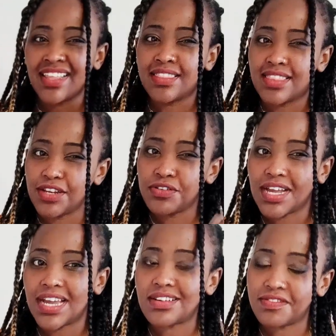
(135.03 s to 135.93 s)
then you'll
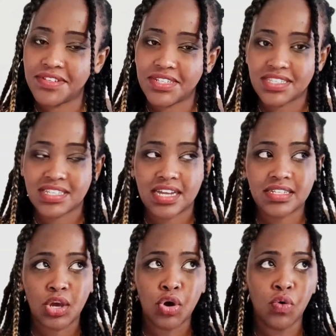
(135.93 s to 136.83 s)
kind of understand
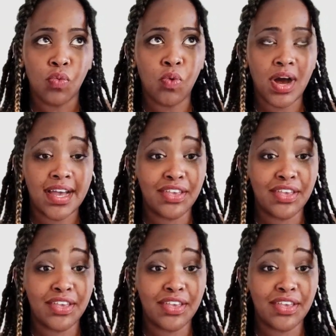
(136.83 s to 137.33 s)
why